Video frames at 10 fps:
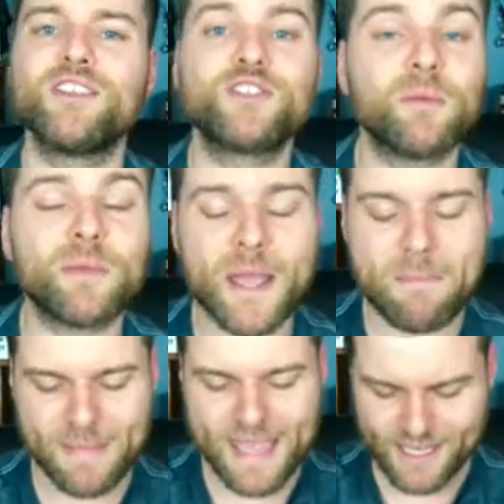something
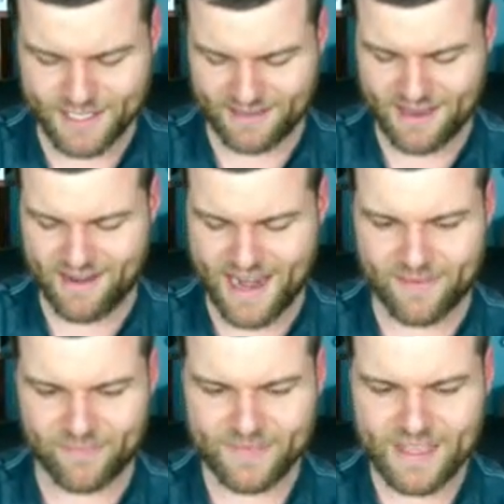amazing. All right.